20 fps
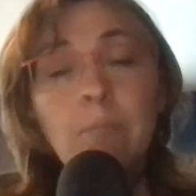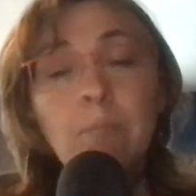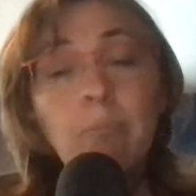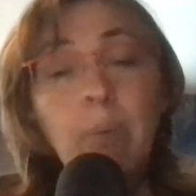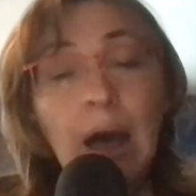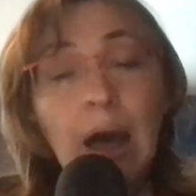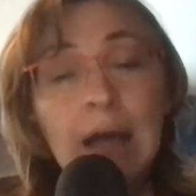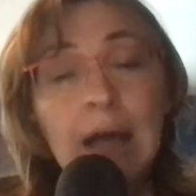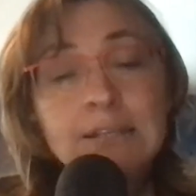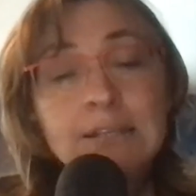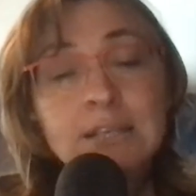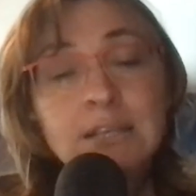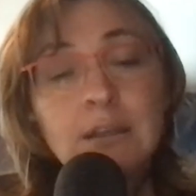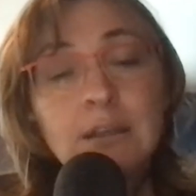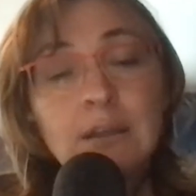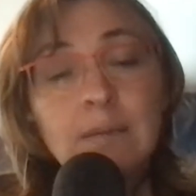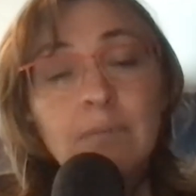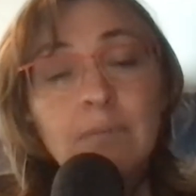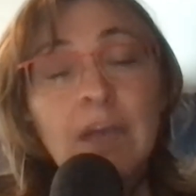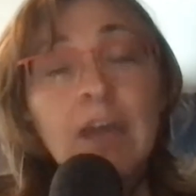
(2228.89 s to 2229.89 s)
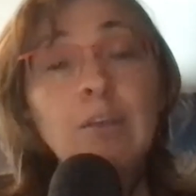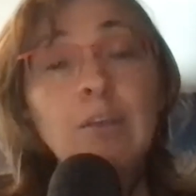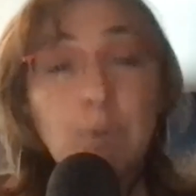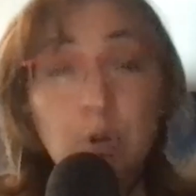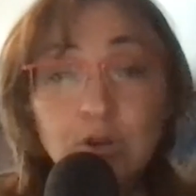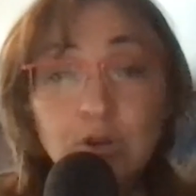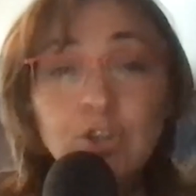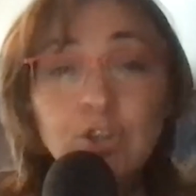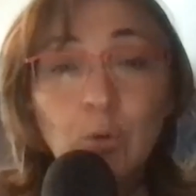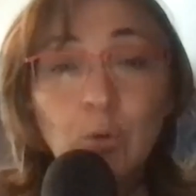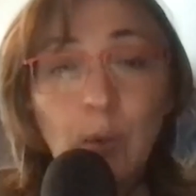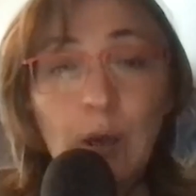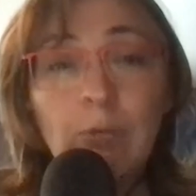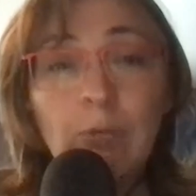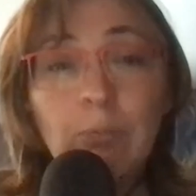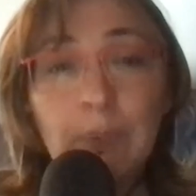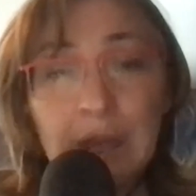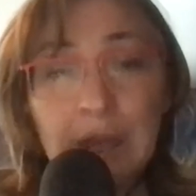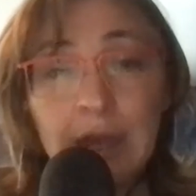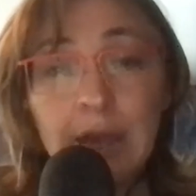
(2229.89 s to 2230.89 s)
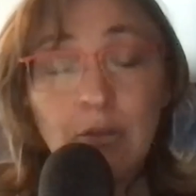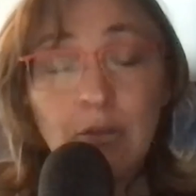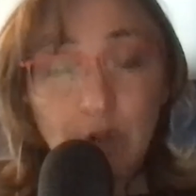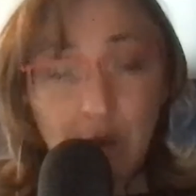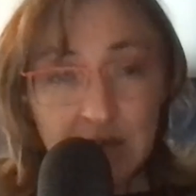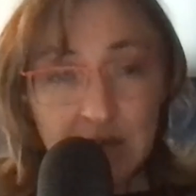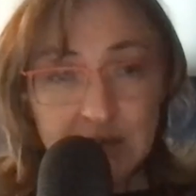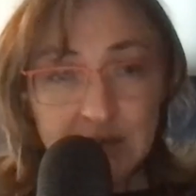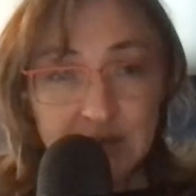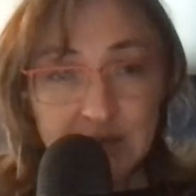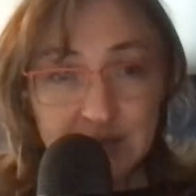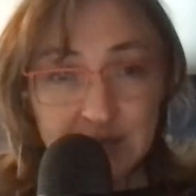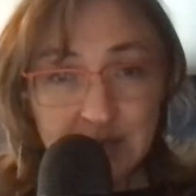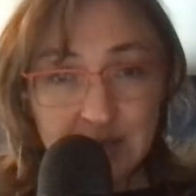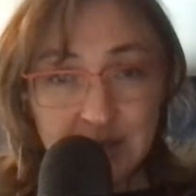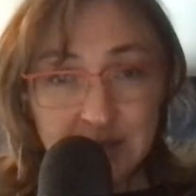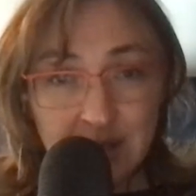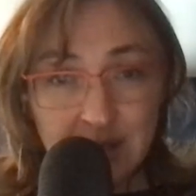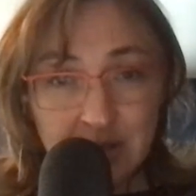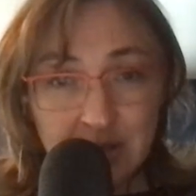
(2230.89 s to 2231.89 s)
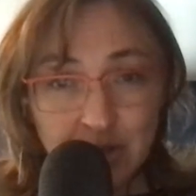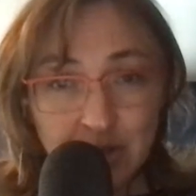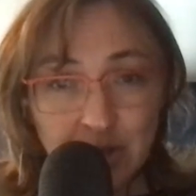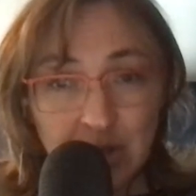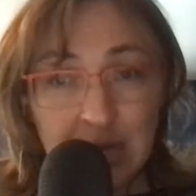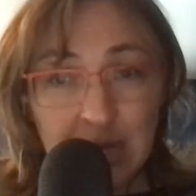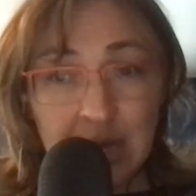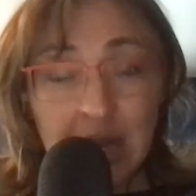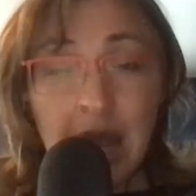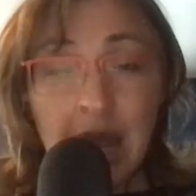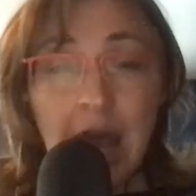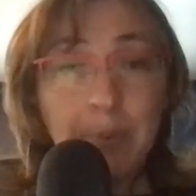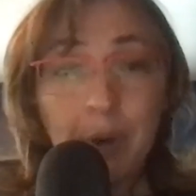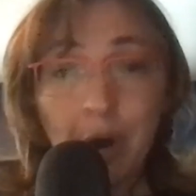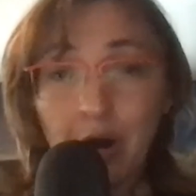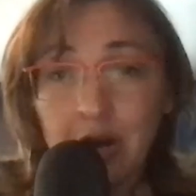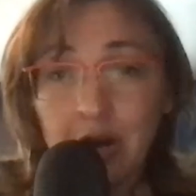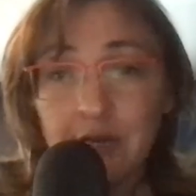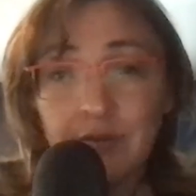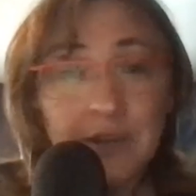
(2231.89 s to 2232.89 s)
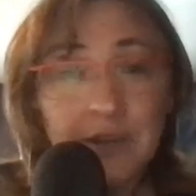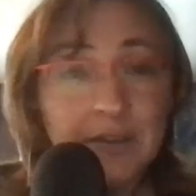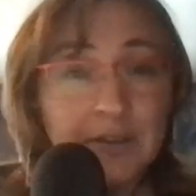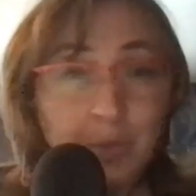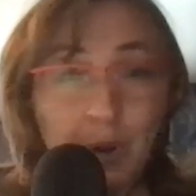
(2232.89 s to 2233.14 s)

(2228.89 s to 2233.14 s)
but an emotional well-being crisis in this country. Part of it is